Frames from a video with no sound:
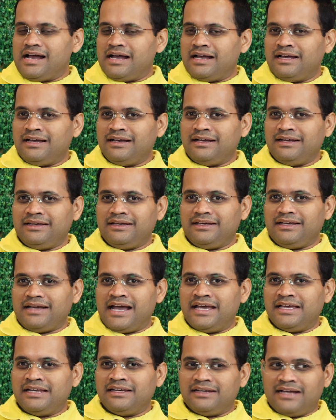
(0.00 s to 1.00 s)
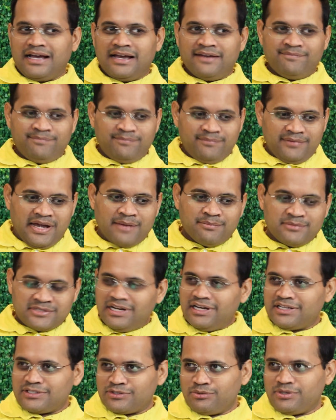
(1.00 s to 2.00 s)
I'm
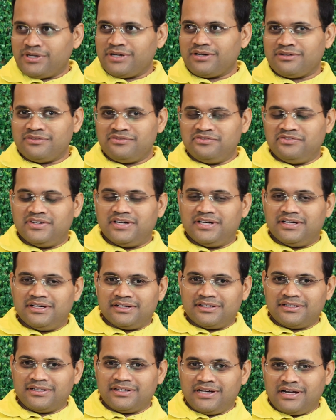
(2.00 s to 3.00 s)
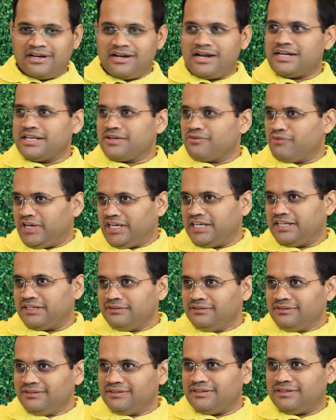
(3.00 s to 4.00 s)
still a student of Carnatic
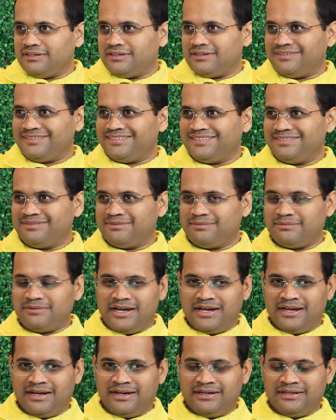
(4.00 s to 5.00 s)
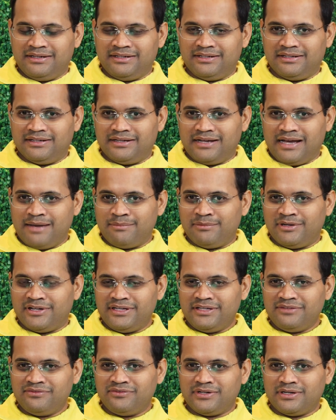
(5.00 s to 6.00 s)
violin, and I'm
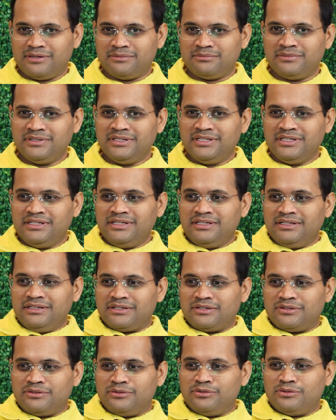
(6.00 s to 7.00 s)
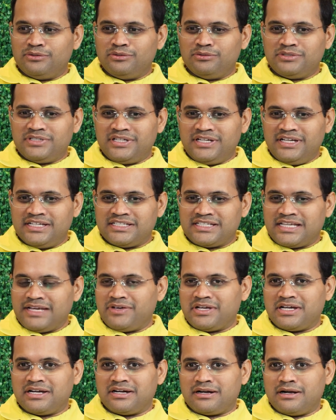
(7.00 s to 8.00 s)
learning from Guru Sri
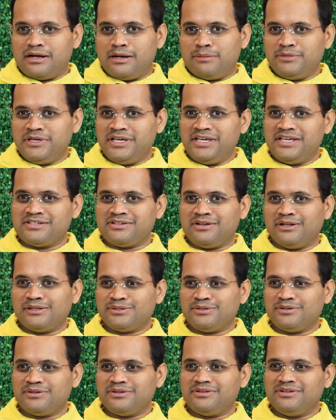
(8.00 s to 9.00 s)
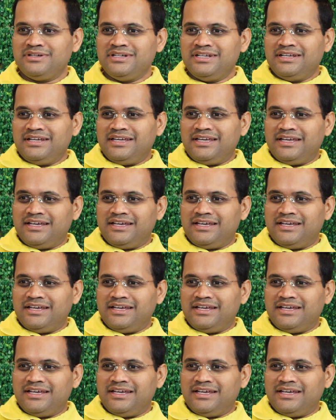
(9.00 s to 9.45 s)
H.K. Venkatram. He is also